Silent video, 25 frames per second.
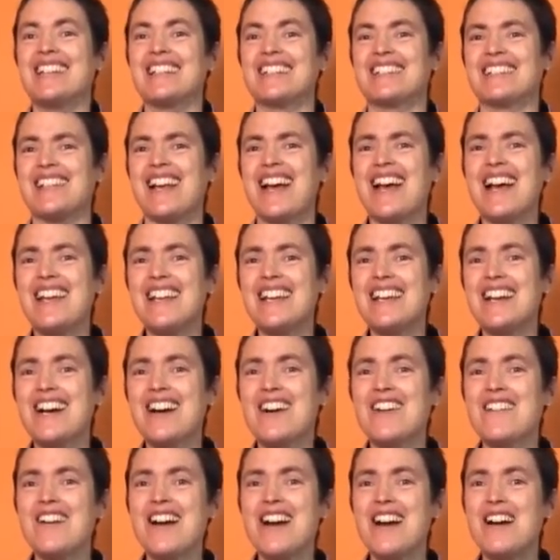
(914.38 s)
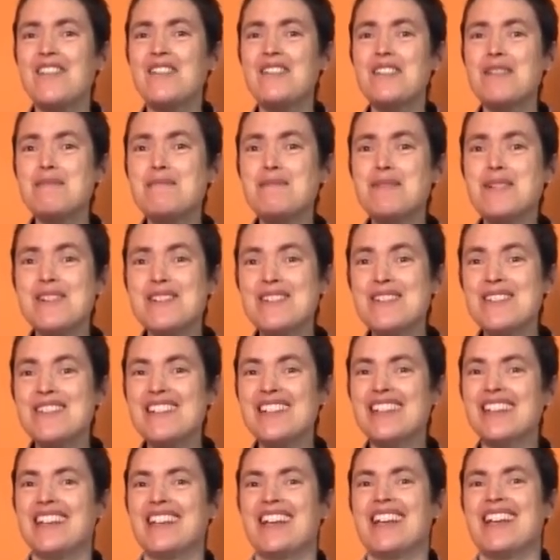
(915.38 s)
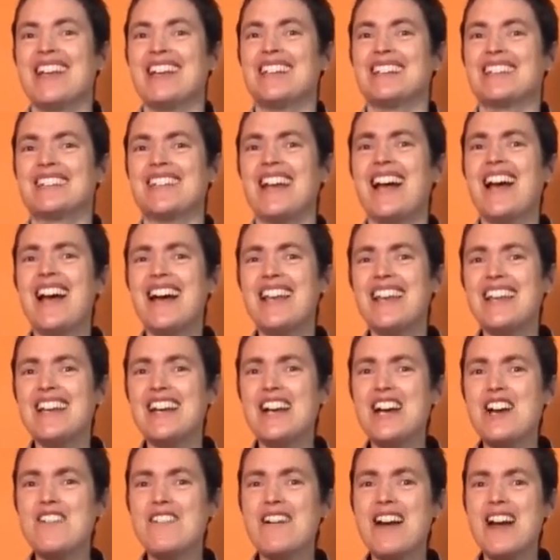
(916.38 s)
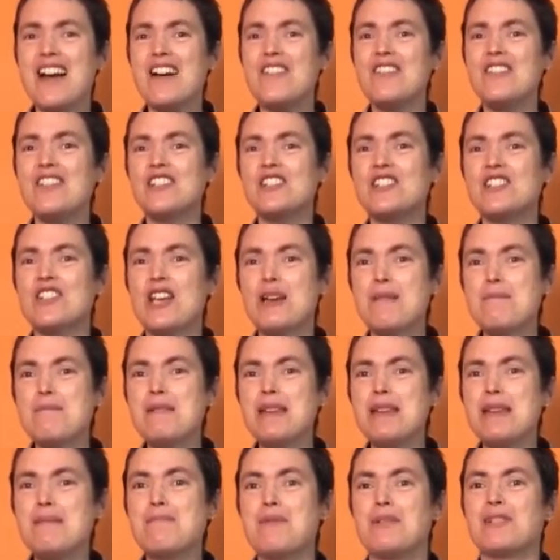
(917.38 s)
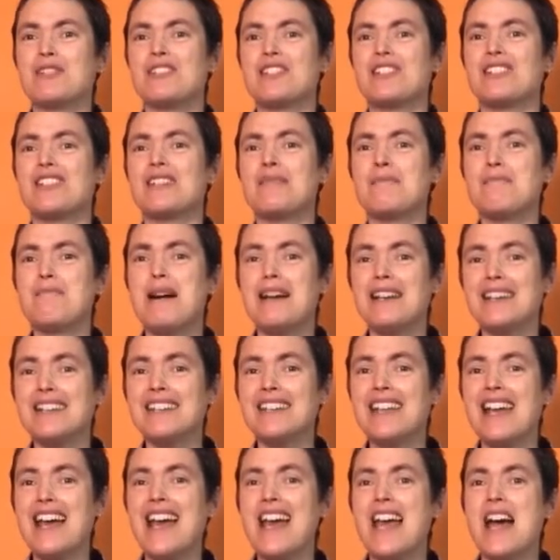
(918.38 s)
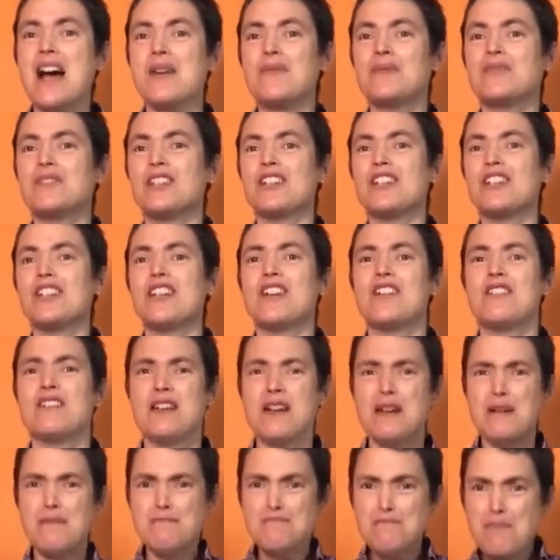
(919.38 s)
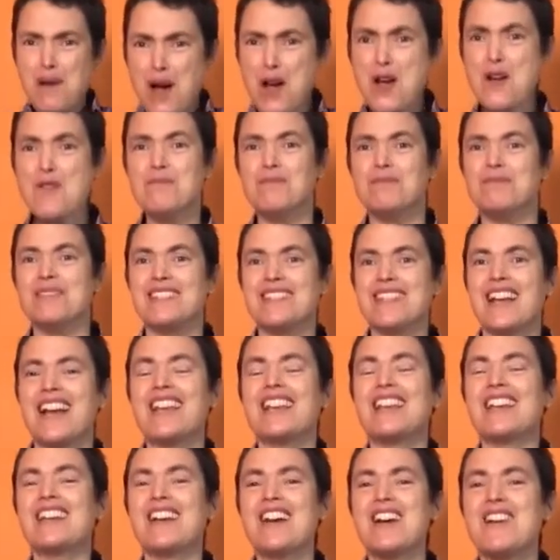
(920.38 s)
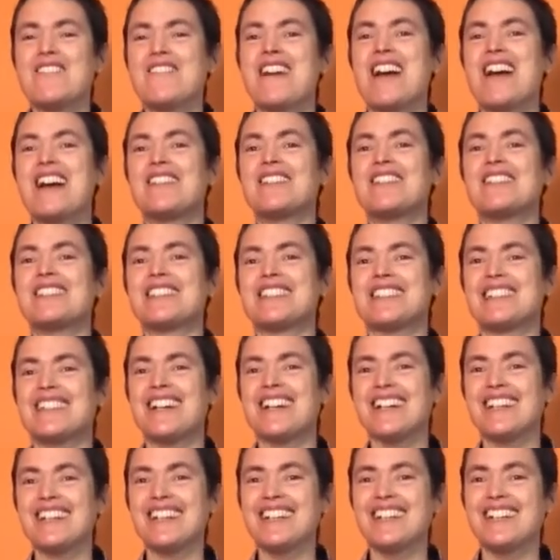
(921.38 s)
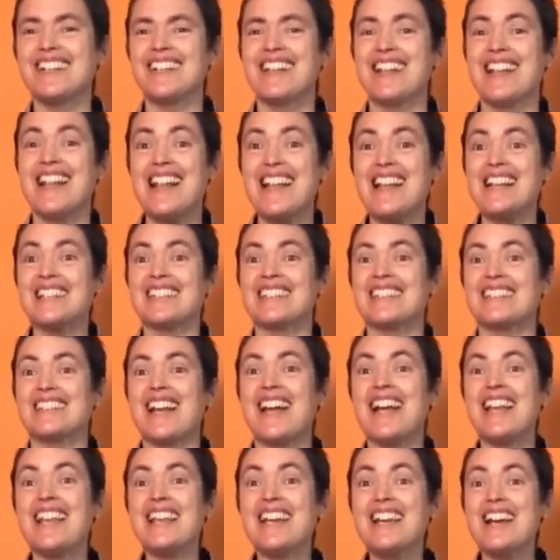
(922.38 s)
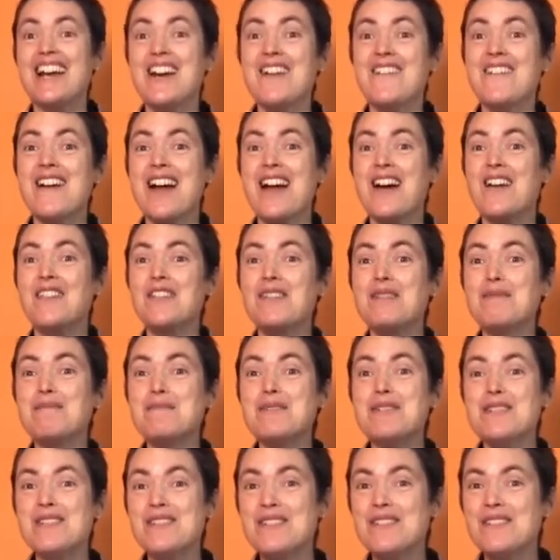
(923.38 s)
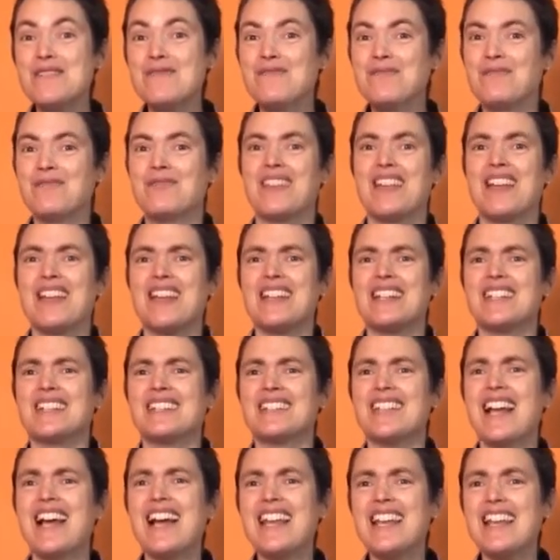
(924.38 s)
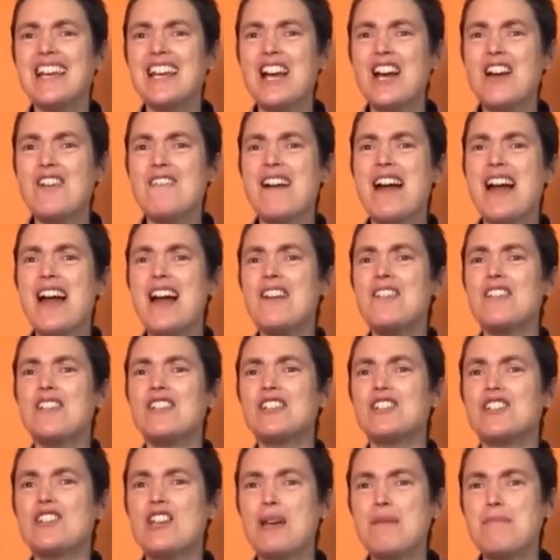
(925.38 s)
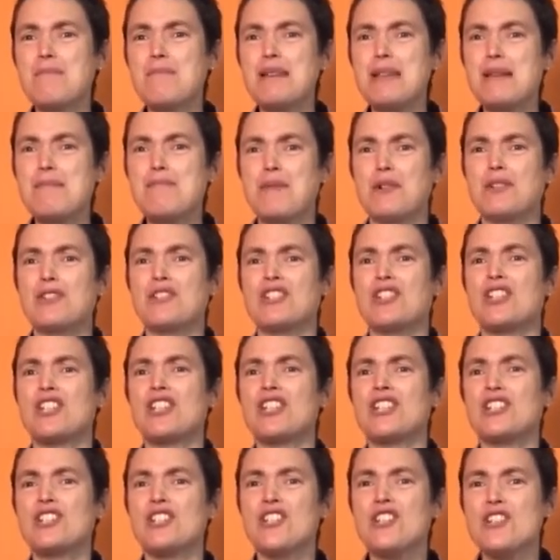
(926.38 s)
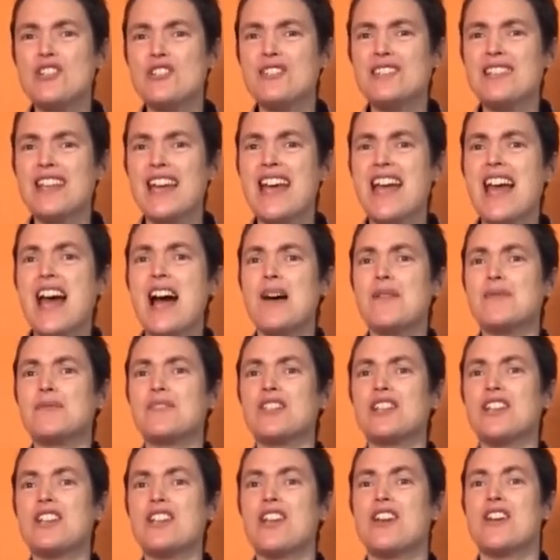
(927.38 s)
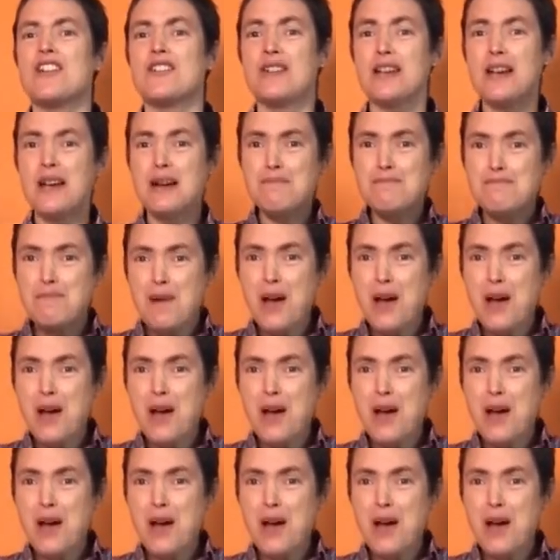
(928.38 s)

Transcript: Sally go round the moon, Sally go round the chimney pots on a Monday afternoon. Boom! Sally go round the sun, Sally go round the moon, Sally go round the chimney pots on a Tuesday afternoon.